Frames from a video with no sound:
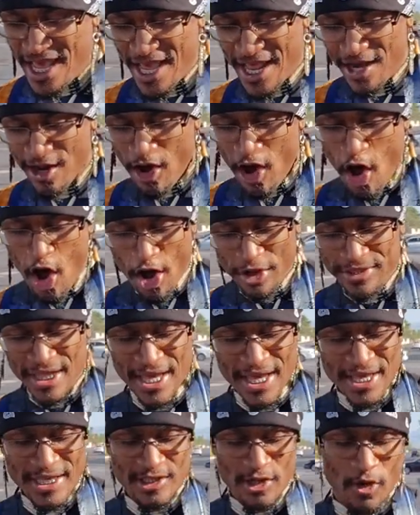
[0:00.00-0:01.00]
and all
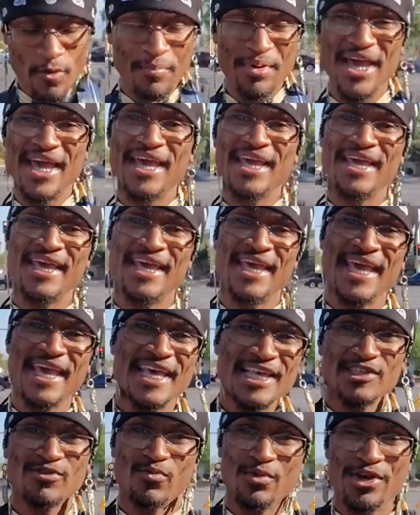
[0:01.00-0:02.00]
things obey
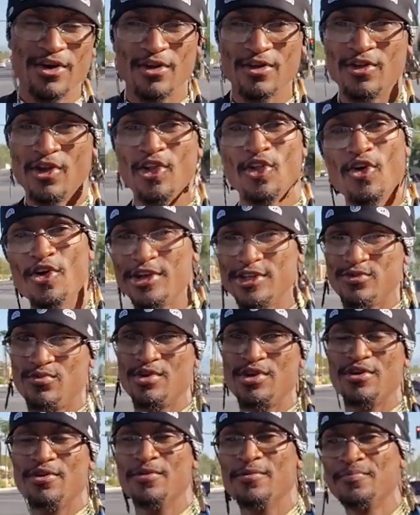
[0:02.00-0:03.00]
his will, the Lord's
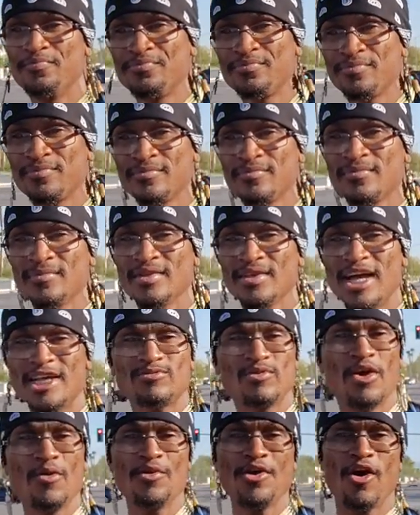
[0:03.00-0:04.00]
will.
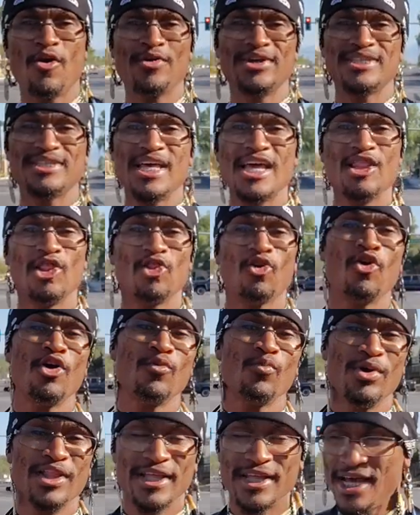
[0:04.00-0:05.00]
That's why we always say,
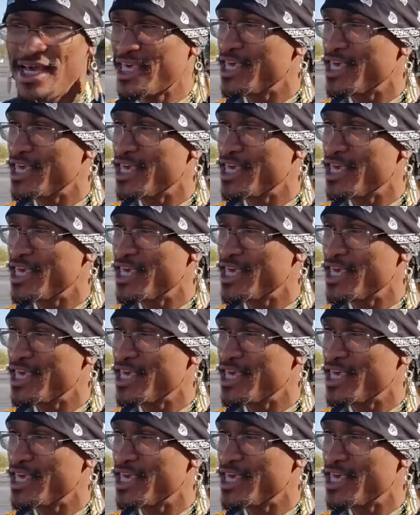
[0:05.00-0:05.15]
Lord willing.